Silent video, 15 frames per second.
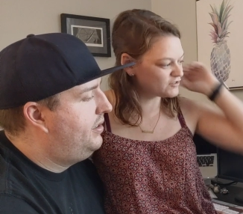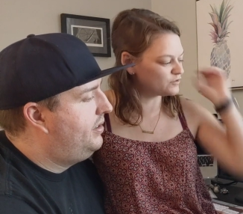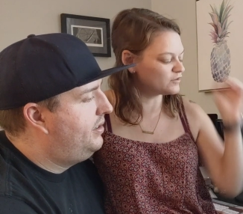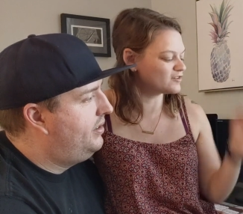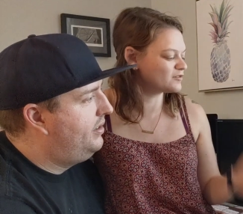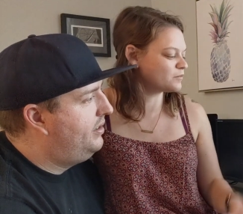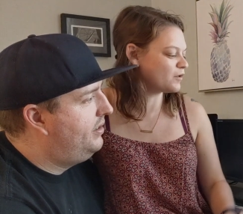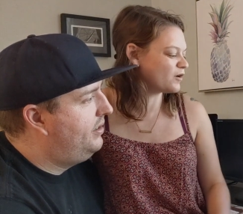Speaker 1: to
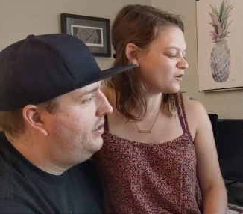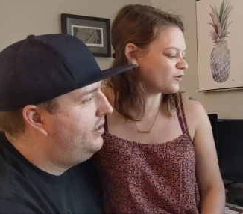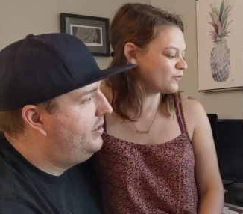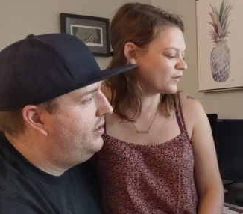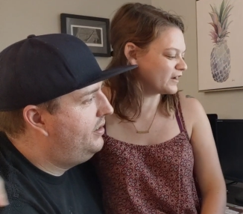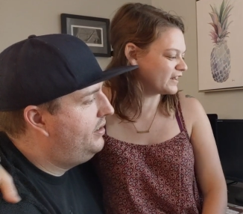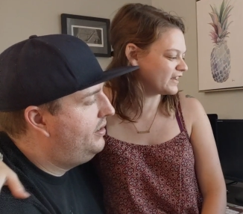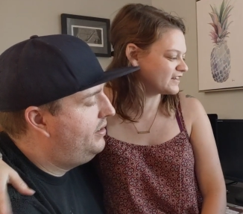explore
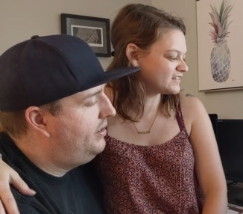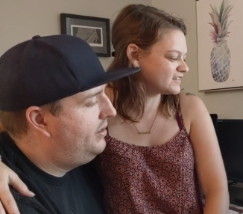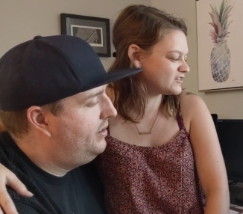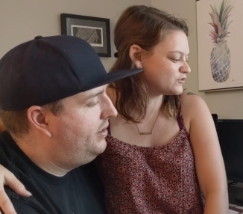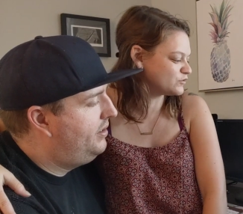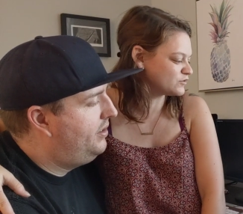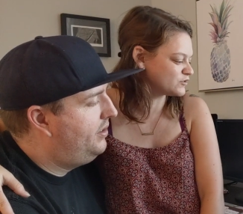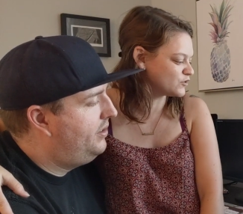when he gets
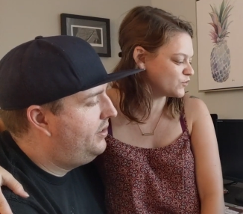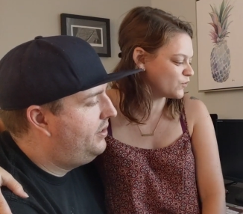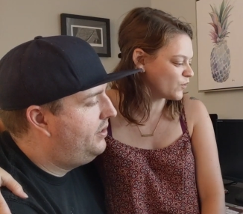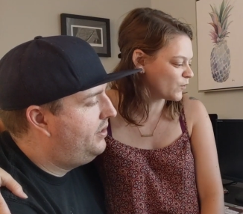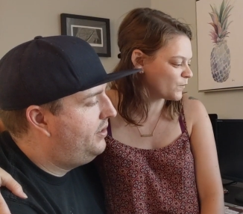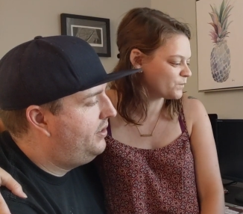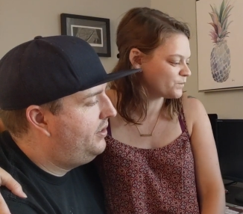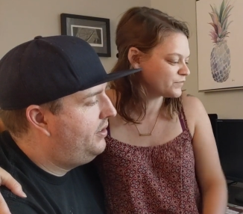into his new
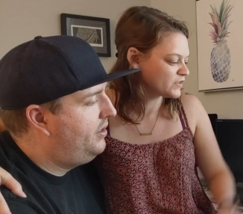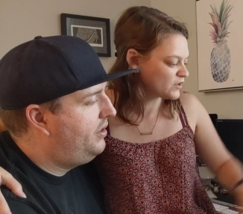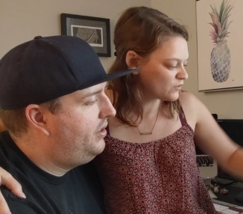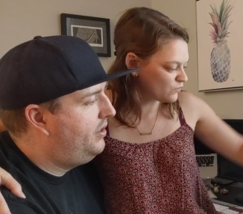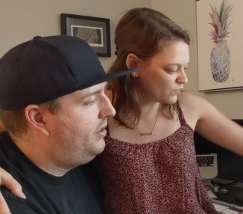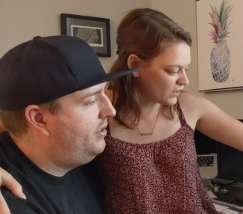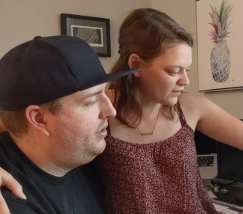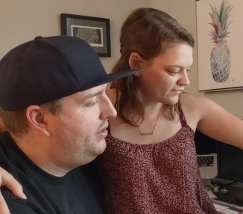home.
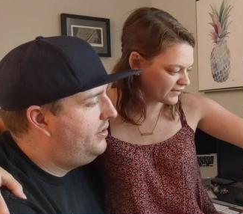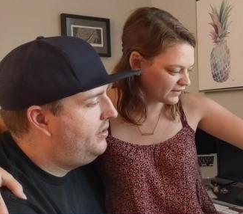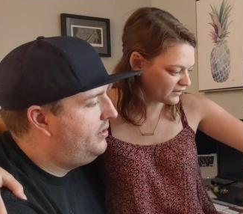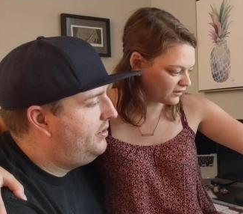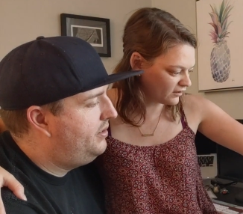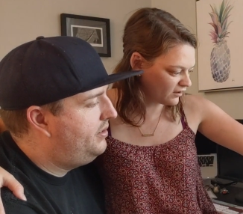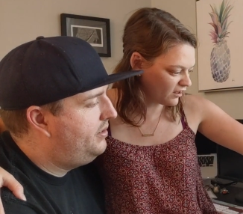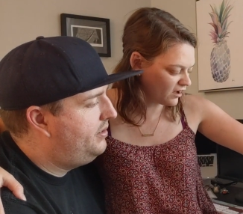We have a
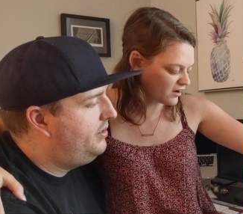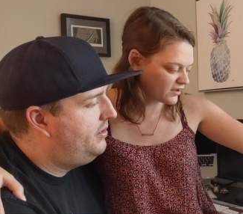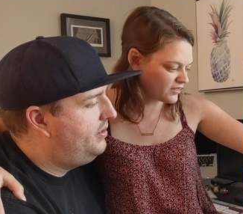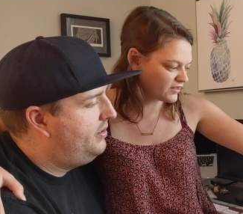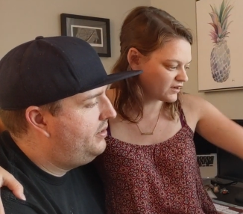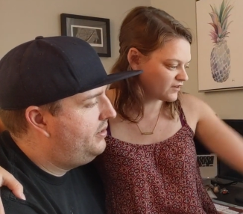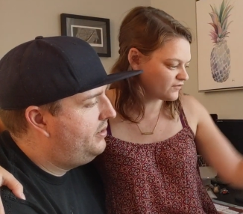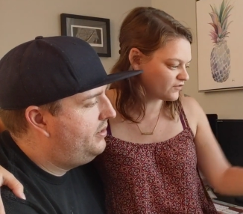little log in
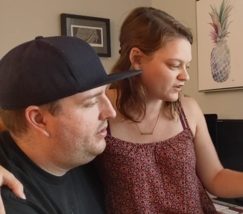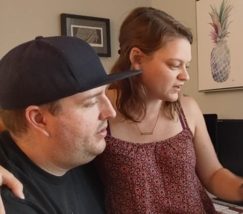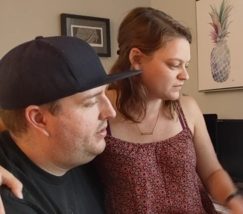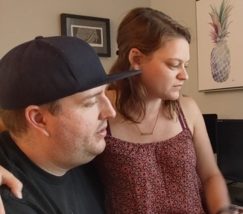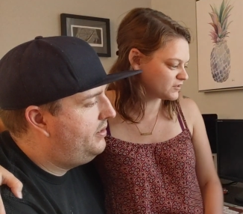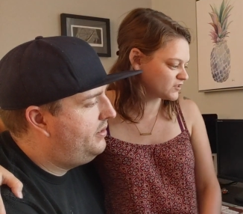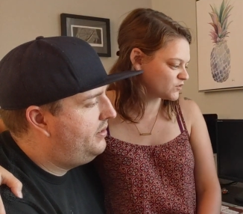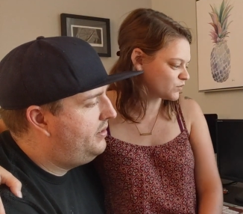there for him
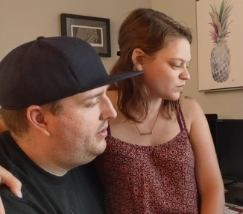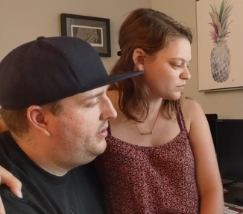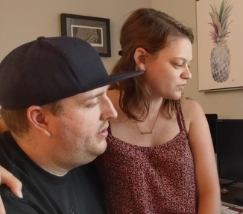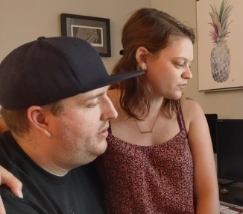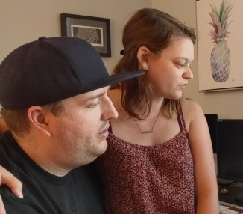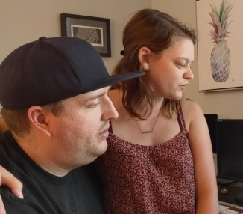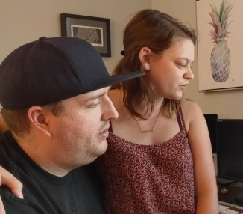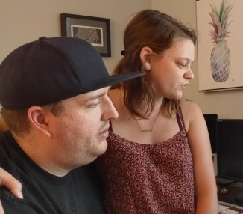to swim
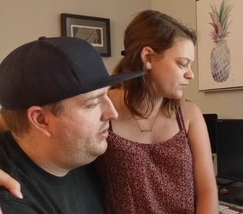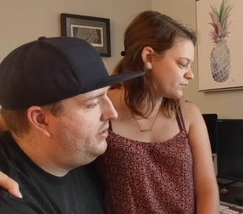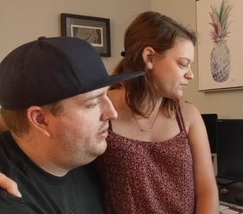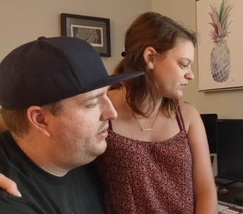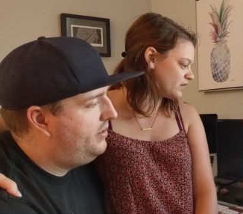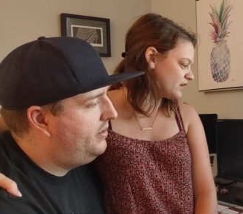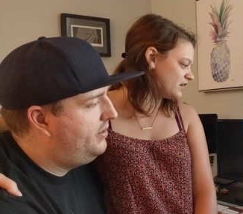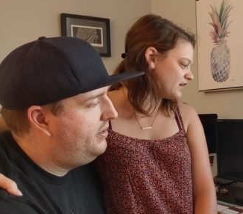through.
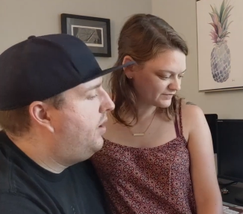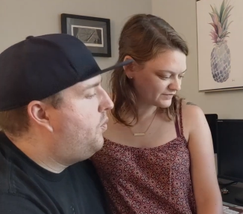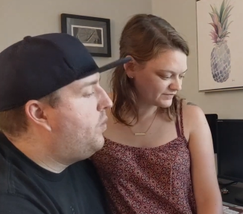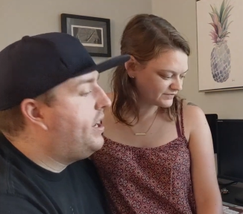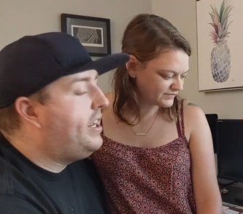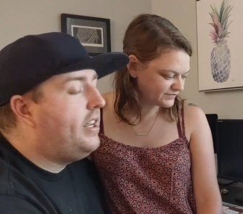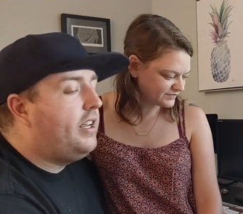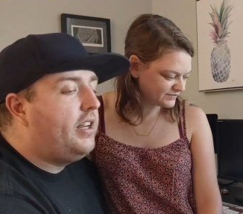
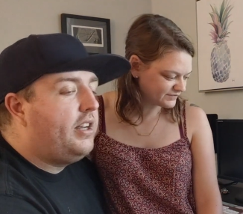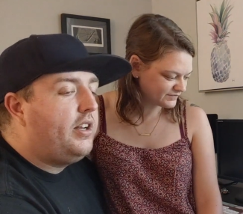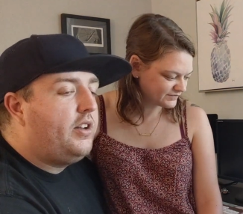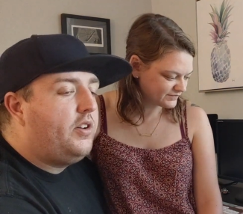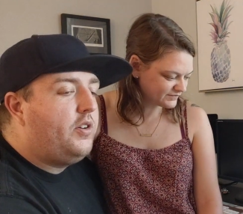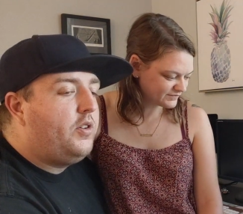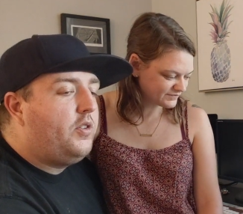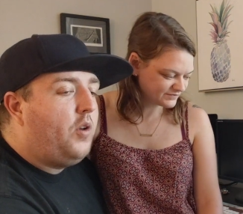
Speaker 2: We,
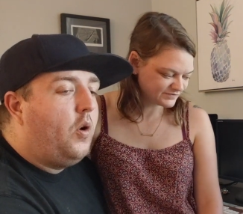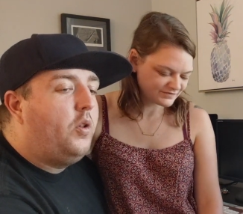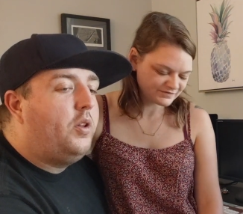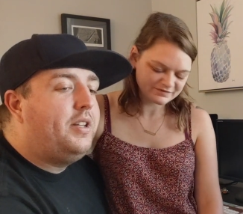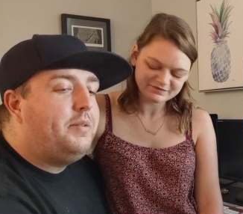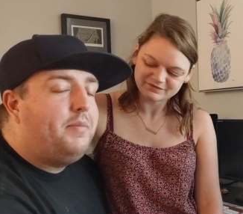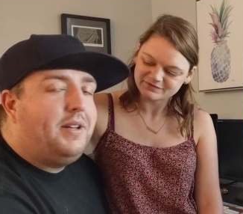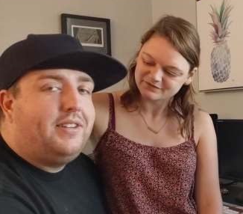the
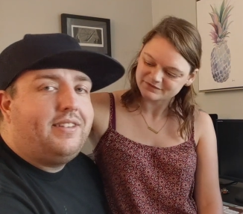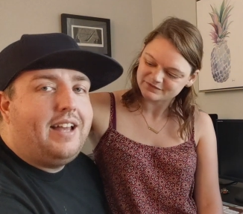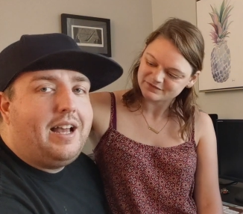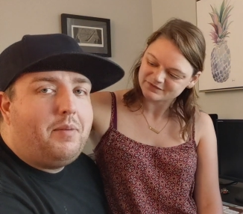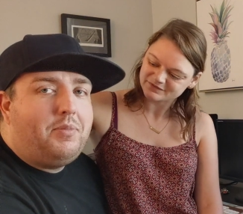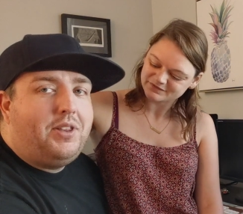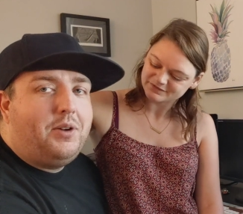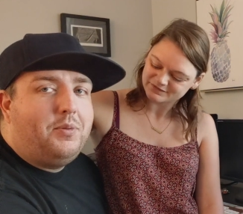only
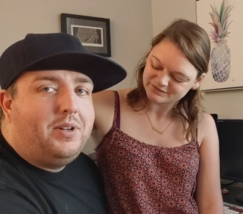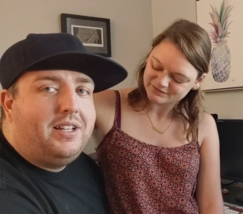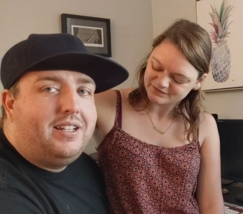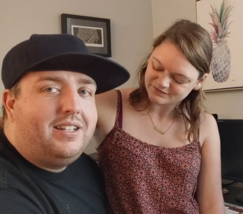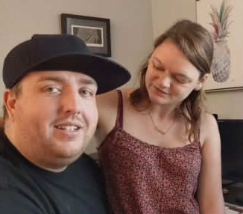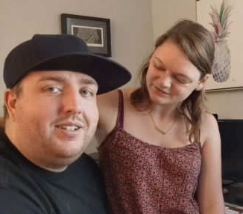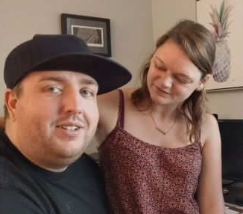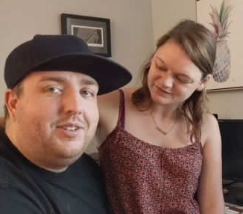mishap that
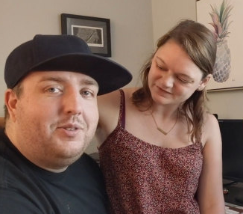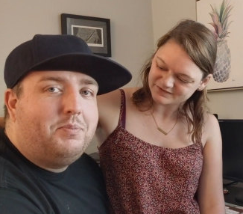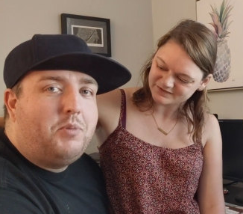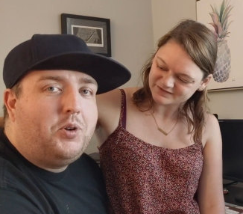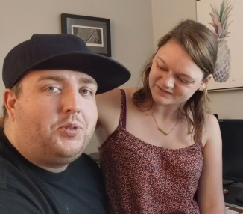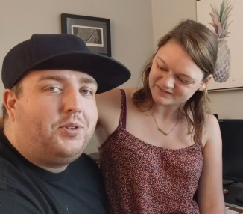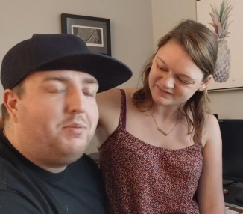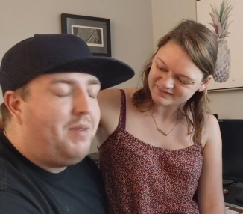we, it was
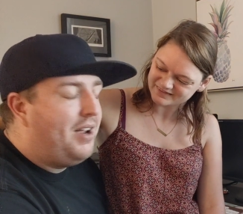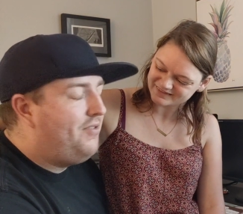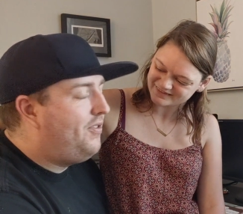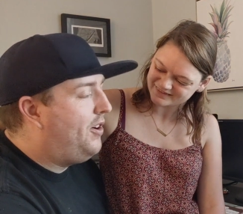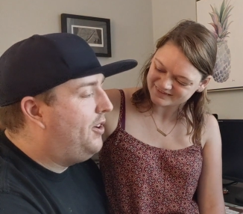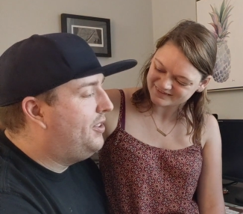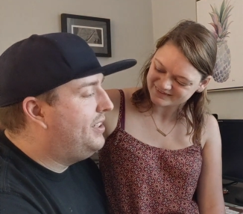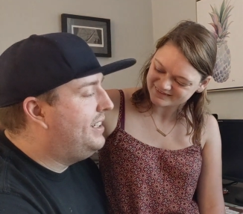mostly my
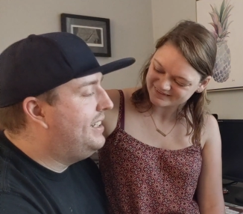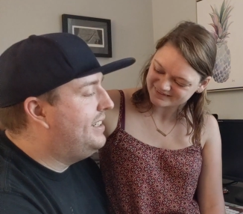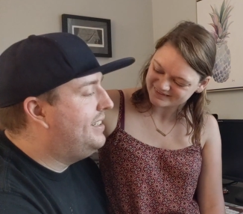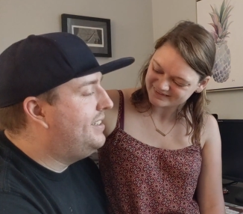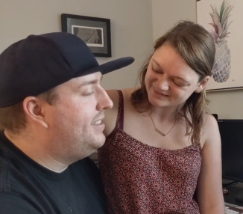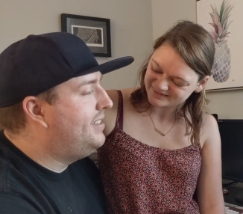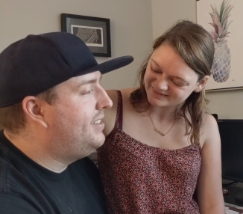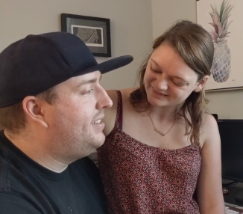fault,
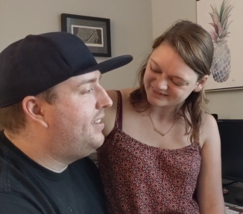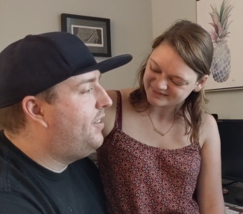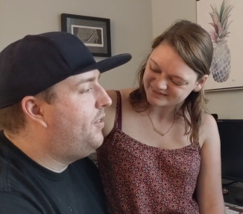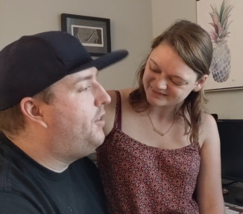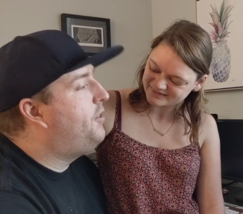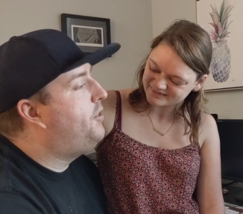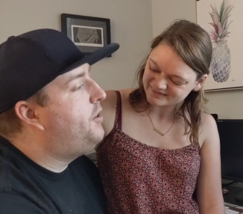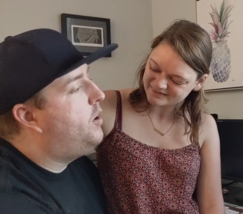is
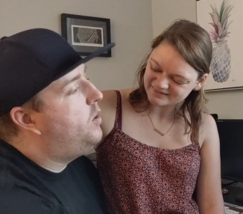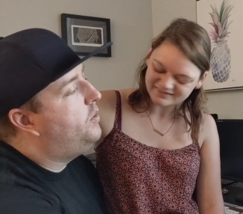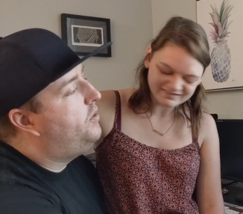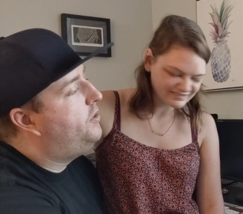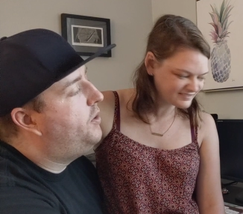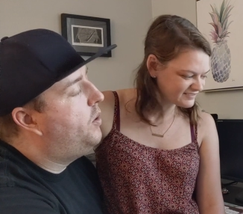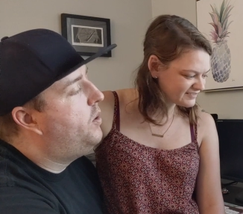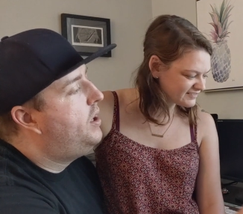the stones.
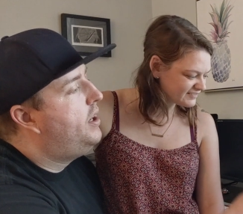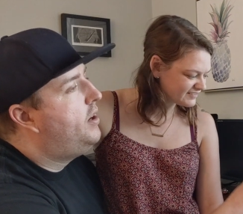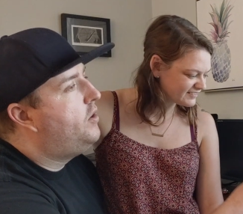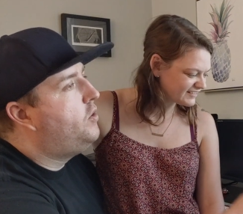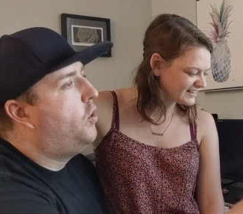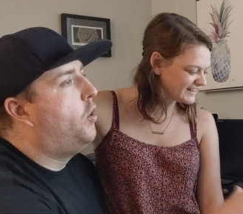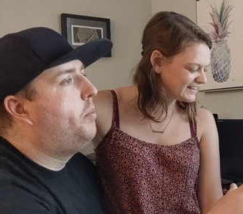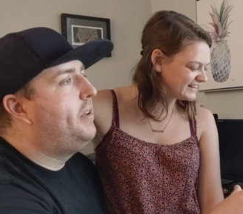So
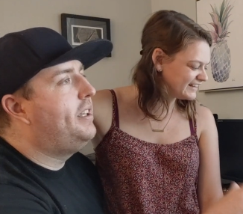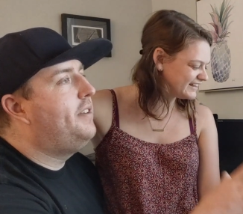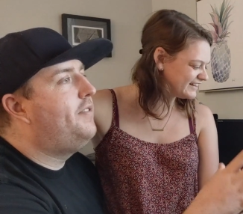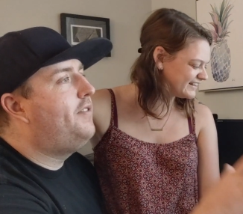normally a